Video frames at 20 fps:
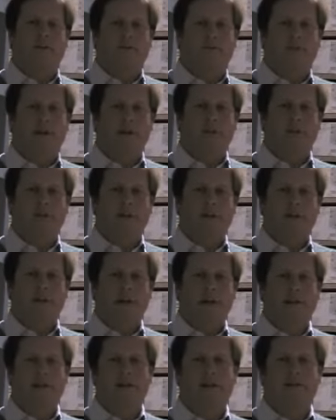from the
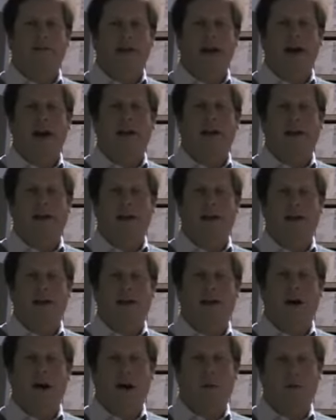Tennessee Valley
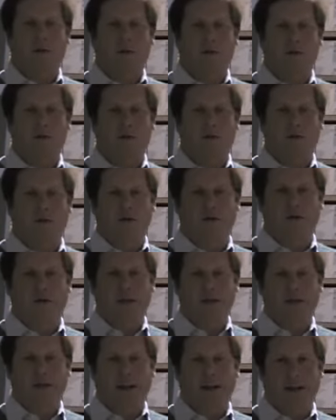up through New
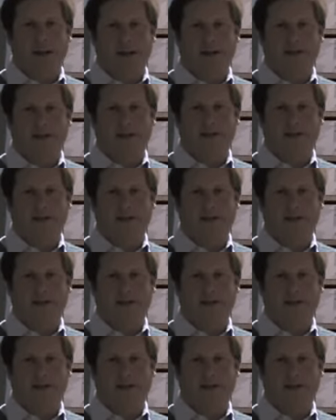York State.